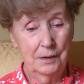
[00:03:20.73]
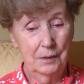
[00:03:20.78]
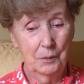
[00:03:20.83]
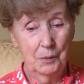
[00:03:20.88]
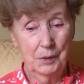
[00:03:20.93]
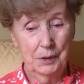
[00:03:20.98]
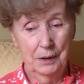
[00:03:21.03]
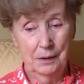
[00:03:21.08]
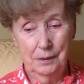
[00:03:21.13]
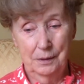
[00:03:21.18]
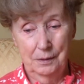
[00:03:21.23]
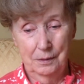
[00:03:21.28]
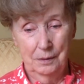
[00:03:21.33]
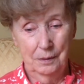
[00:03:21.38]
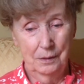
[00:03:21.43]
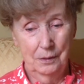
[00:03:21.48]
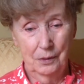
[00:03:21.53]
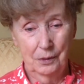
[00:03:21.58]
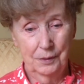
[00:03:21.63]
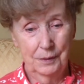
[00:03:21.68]
when he
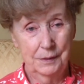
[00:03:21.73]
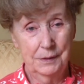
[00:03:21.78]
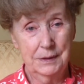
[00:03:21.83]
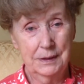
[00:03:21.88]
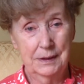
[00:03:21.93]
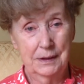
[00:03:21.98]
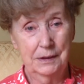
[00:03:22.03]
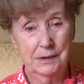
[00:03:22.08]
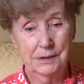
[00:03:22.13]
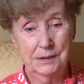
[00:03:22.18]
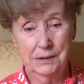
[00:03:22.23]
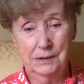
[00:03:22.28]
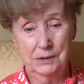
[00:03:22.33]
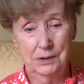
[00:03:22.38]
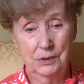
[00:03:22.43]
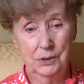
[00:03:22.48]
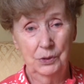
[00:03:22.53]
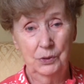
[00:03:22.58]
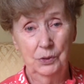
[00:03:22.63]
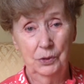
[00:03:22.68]
got the test, he
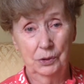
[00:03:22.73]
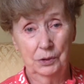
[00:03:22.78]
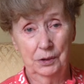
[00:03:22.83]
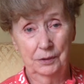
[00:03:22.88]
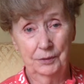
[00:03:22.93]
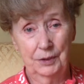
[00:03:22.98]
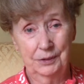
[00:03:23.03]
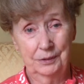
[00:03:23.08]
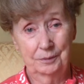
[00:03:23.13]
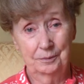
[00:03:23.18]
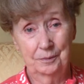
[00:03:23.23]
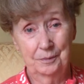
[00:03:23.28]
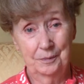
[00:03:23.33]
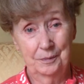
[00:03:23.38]
knew all of it,